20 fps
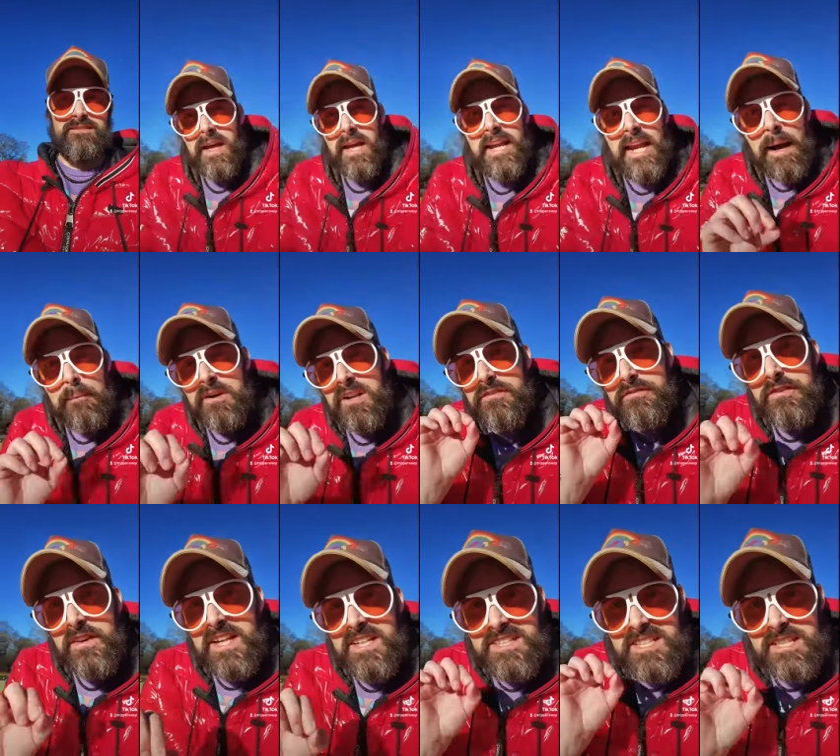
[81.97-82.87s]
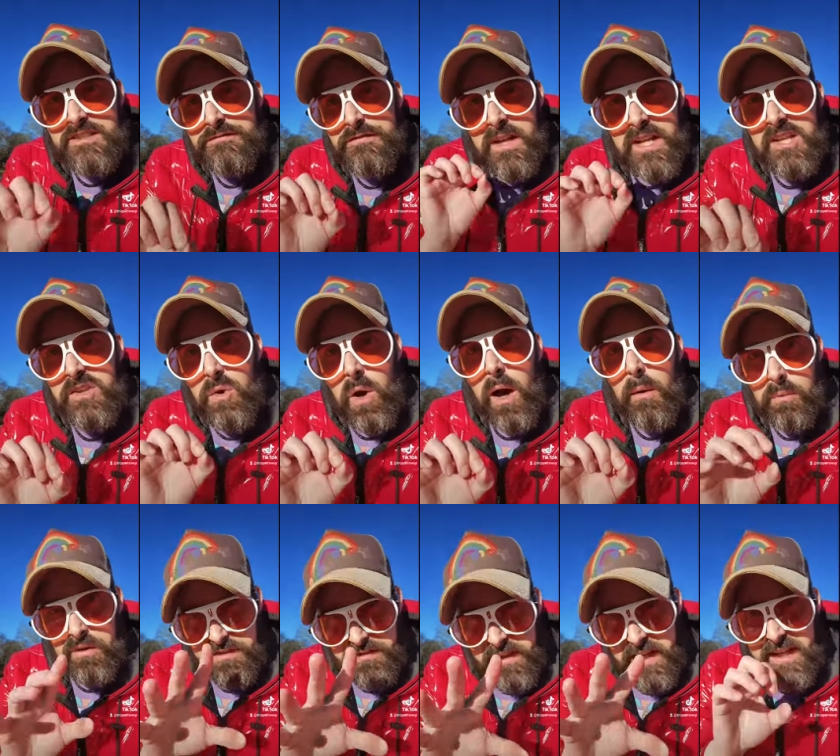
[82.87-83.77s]
And I'm going to finish this video up
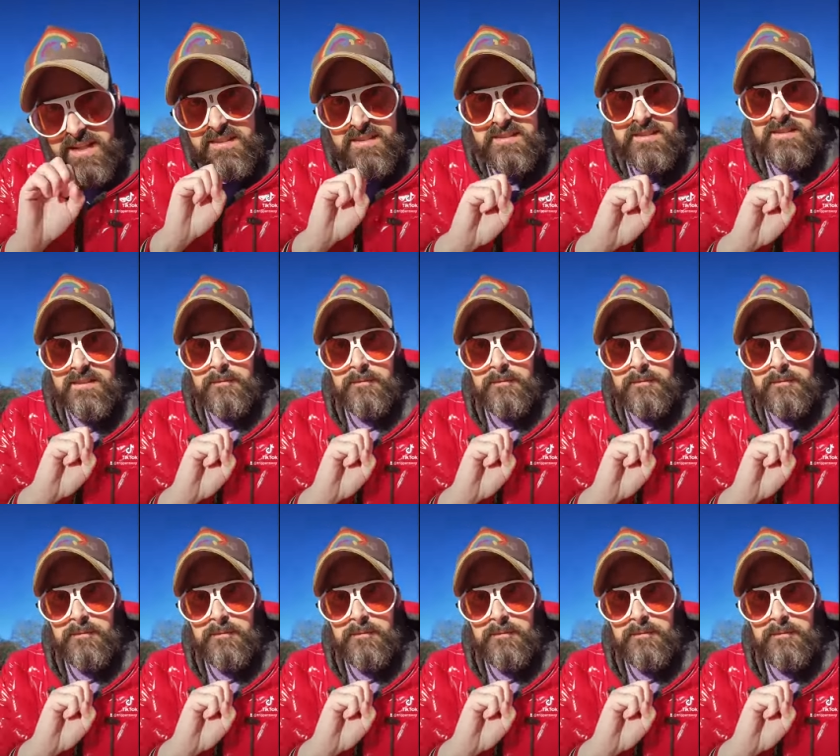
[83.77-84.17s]
with this.